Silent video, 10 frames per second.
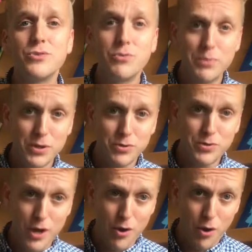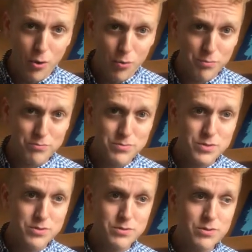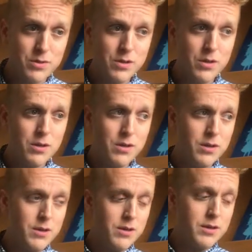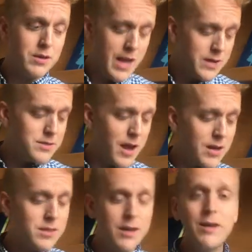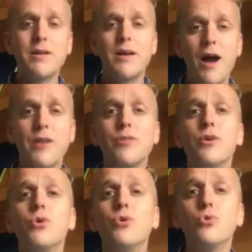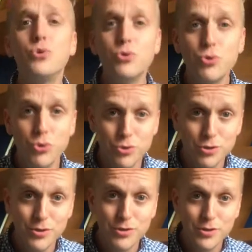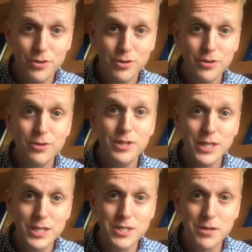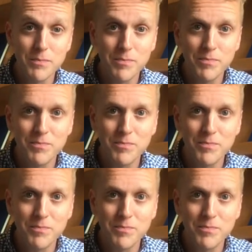to build their homes. Yes, I think you should eat him.